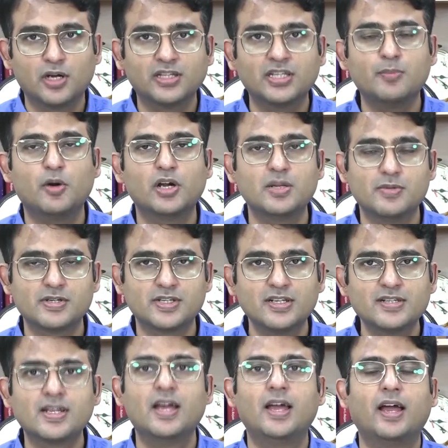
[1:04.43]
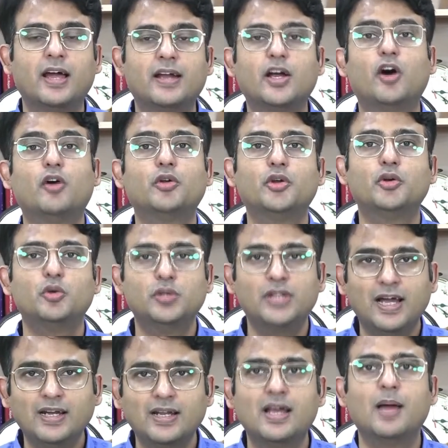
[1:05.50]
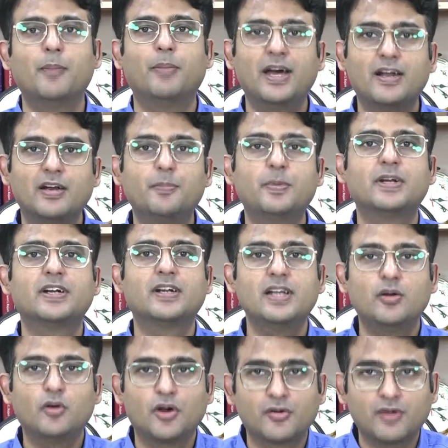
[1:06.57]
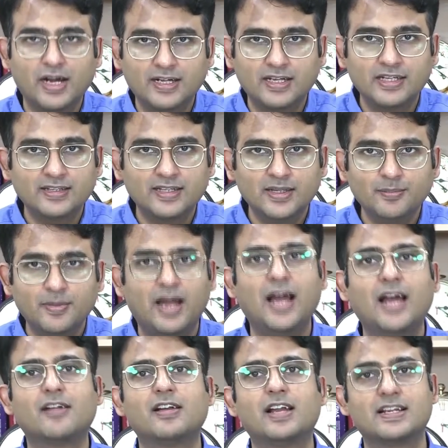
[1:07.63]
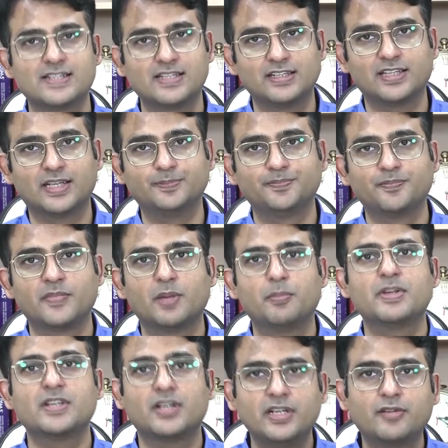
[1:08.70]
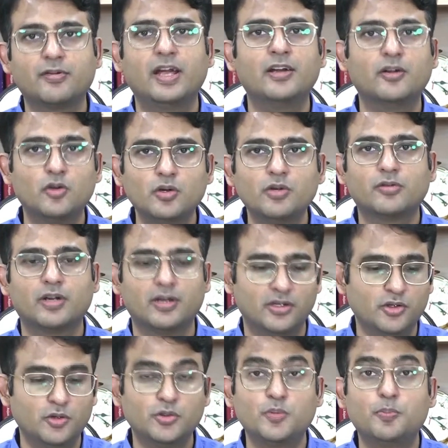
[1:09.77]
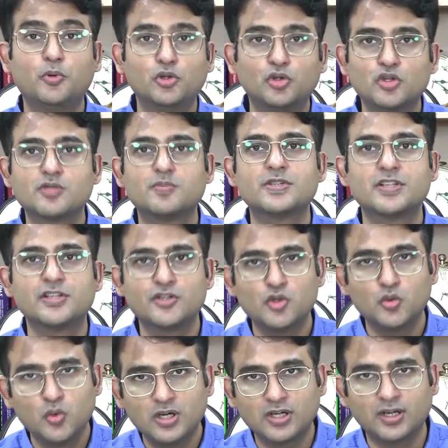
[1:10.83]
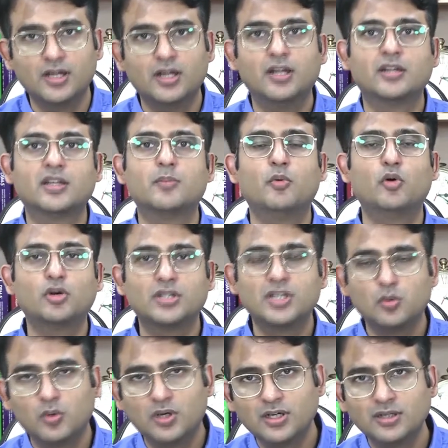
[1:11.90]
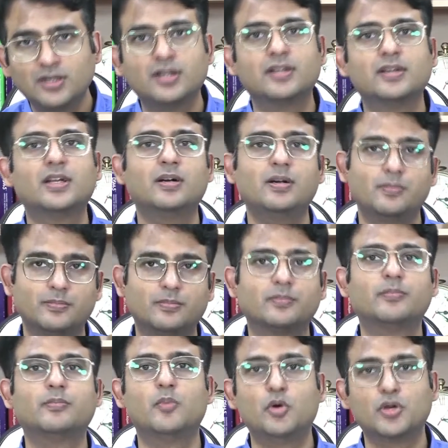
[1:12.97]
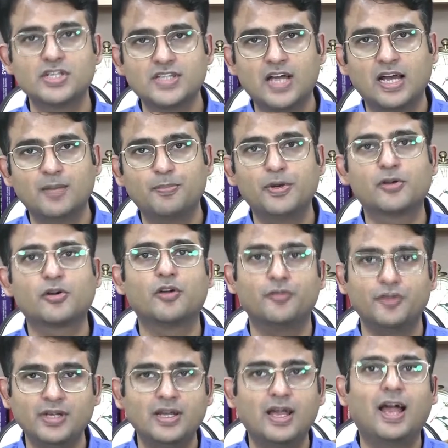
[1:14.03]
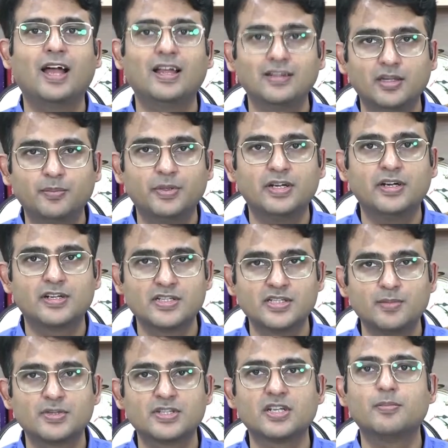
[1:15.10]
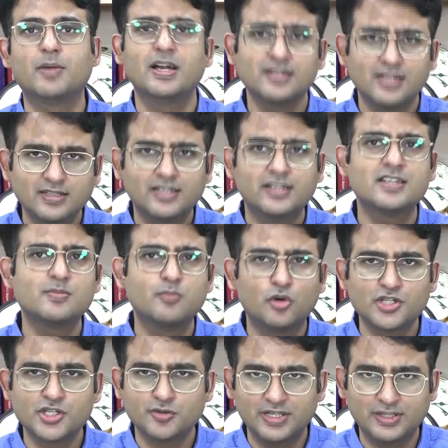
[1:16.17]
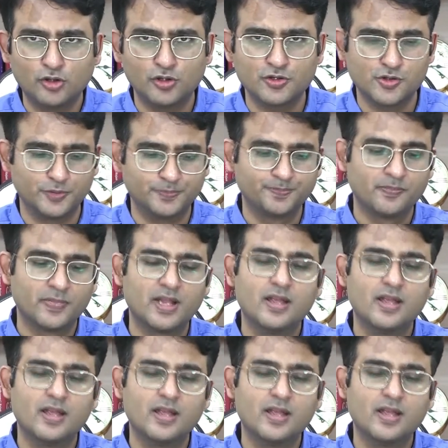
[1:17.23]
or other body muscles. And how do you do that? By repeatedly contracting them and relaxing them. Basically trying to, you put those muscles to work. The more they work, the more is the hypertrophy and the bigger is the muscle mass, and there is more strength also.